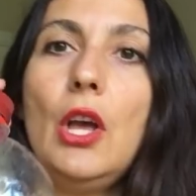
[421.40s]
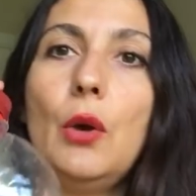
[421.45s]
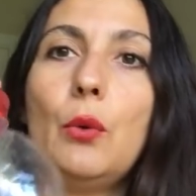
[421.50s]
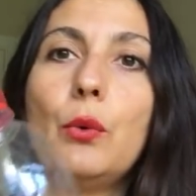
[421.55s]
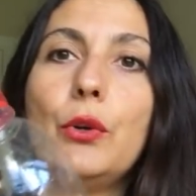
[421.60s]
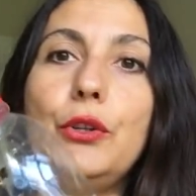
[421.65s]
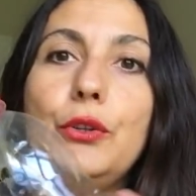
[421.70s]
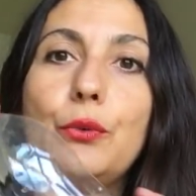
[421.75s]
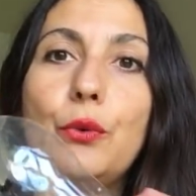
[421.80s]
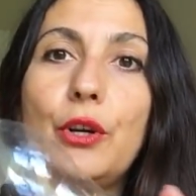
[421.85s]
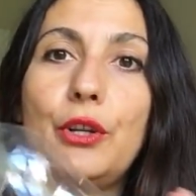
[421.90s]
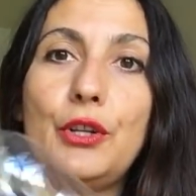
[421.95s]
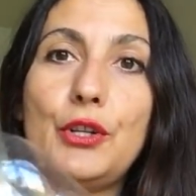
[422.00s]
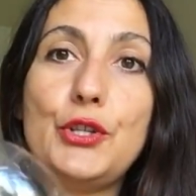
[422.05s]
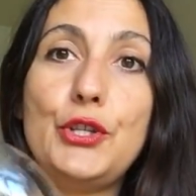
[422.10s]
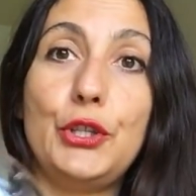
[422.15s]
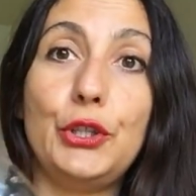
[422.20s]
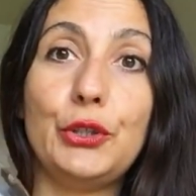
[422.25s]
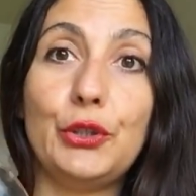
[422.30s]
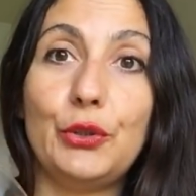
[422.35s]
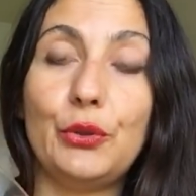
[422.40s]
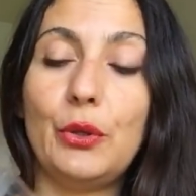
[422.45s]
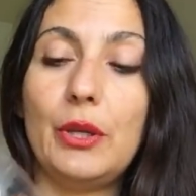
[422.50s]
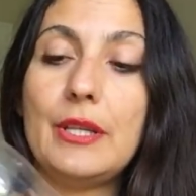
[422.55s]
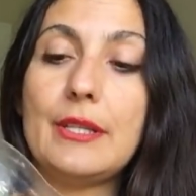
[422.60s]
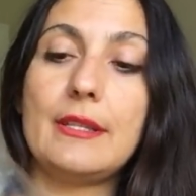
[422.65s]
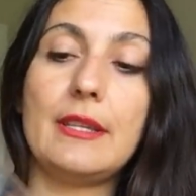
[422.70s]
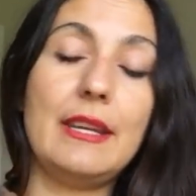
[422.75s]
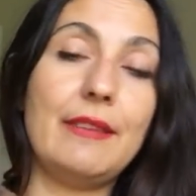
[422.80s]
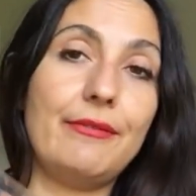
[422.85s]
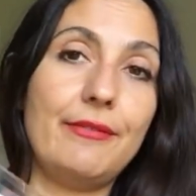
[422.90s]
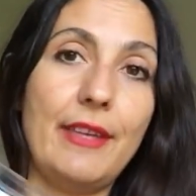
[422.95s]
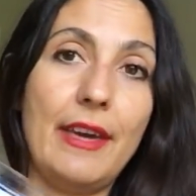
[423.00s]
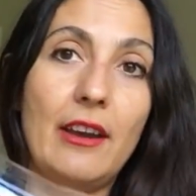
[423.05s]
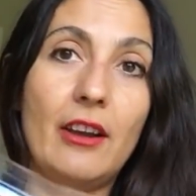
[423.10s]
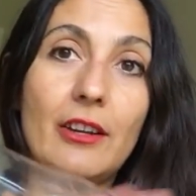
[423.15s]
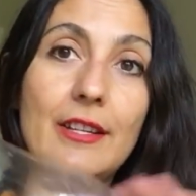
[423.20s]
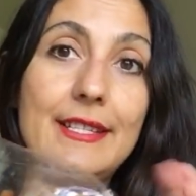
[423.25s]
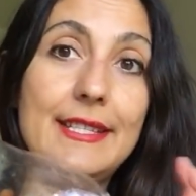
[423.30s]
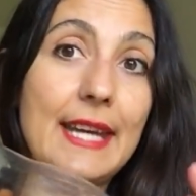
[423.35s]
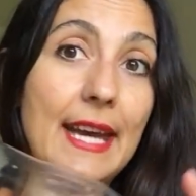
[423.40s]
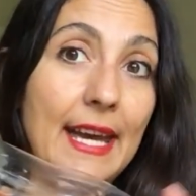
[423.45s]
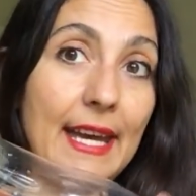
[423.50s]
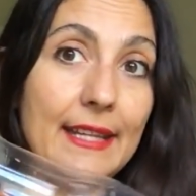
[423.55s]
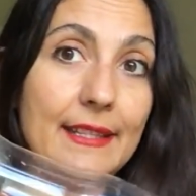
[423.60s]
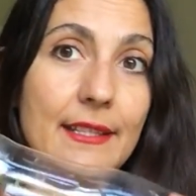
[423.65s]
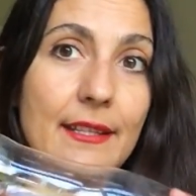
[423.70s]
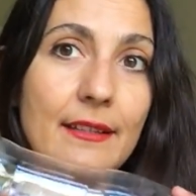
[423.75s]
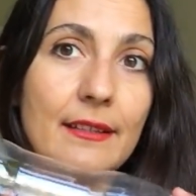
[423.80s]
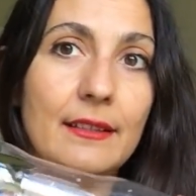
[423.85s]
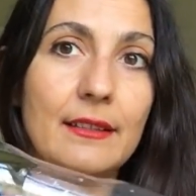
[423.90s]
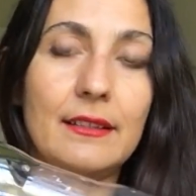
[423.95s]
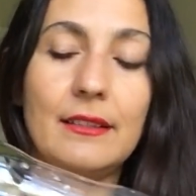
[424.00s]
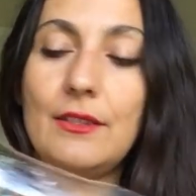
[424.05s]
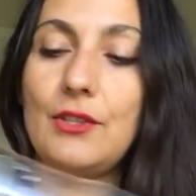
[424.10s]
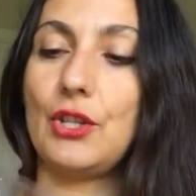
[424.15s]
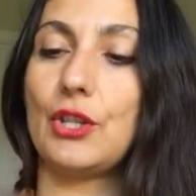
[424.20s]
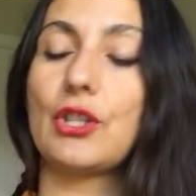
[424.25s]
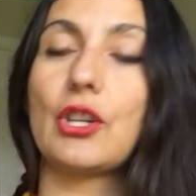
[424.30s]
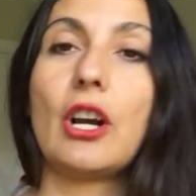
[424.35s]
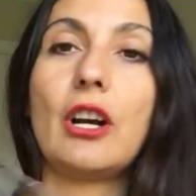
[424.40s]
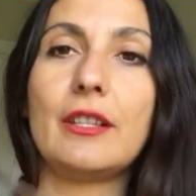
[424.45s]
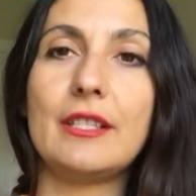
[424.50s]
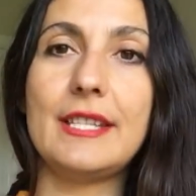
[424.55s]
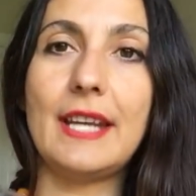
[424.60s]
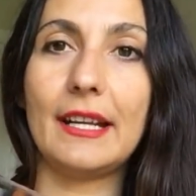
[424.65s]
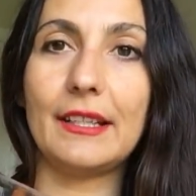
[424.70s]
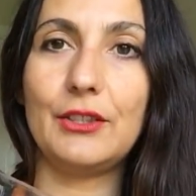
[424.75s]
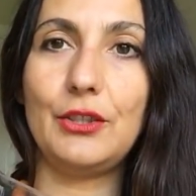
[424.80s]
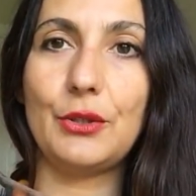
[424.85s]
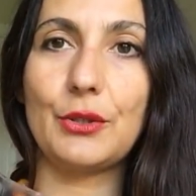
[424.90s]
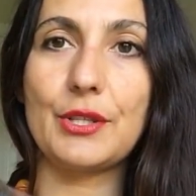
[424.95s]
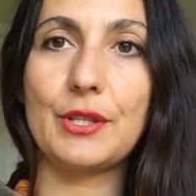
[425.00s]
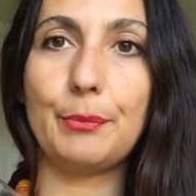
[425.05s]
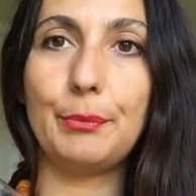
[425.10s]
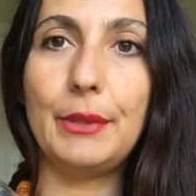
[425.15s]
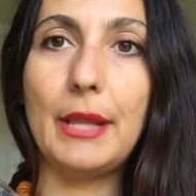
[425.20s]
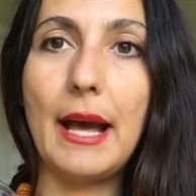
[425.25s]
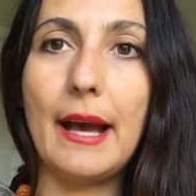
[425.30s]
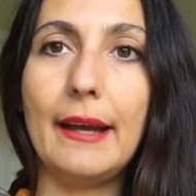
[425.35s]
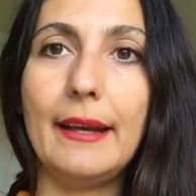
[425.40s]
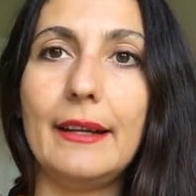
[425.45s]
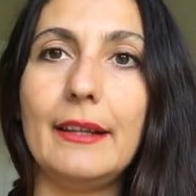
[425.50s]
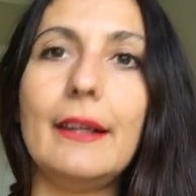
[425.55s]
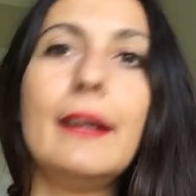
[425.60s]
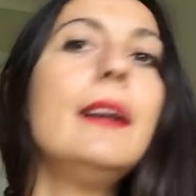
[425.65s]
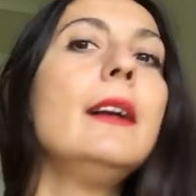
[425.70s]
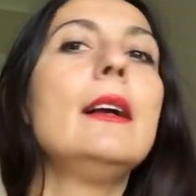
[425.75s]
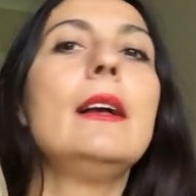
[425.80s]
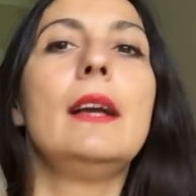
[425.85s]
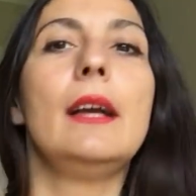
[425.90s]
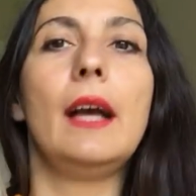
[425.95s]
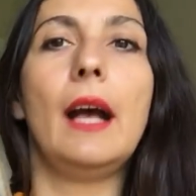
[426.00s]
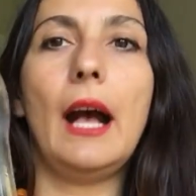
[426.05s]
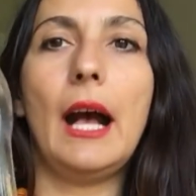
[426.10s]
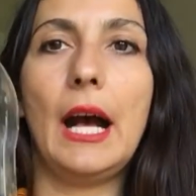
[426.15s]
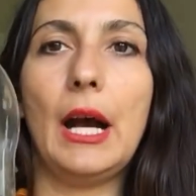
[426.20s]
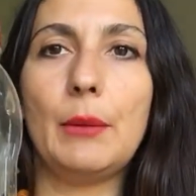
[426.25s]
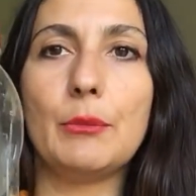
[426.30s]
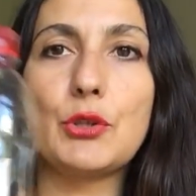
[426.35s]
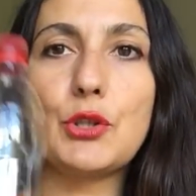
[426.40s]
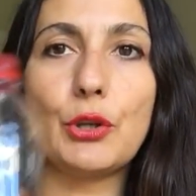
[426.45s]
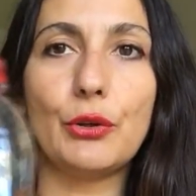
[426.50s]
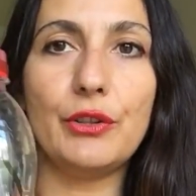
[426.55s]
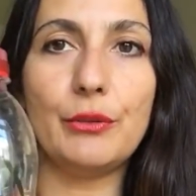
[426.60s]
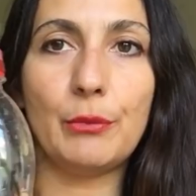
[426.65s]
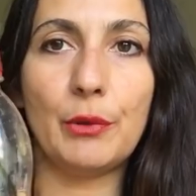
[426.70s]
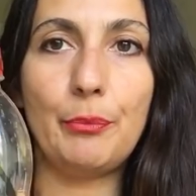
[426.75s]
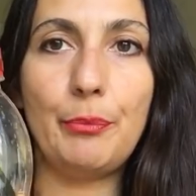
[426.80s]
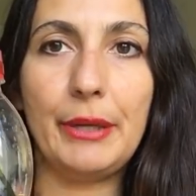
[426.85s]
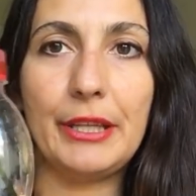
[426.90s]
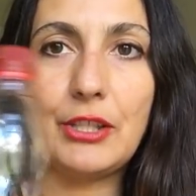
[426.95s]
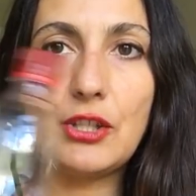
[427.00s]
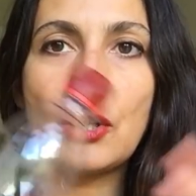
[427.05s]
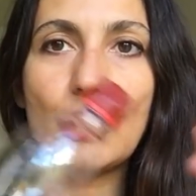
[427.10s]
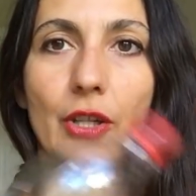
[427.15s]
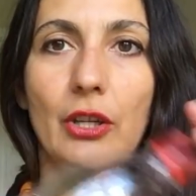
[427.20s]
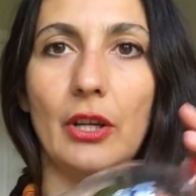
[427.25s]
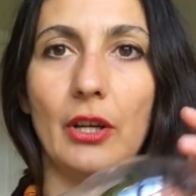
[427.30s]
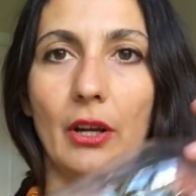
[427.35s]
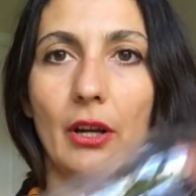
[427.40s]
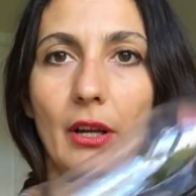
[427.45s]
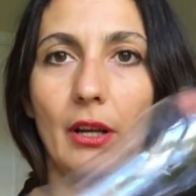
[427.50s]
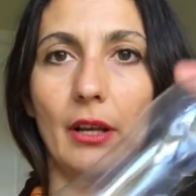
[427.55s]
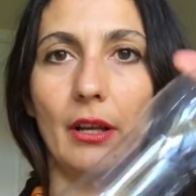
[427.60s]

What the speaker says: what you want to do is, if they are dead, just contact your supplier, show them a picture.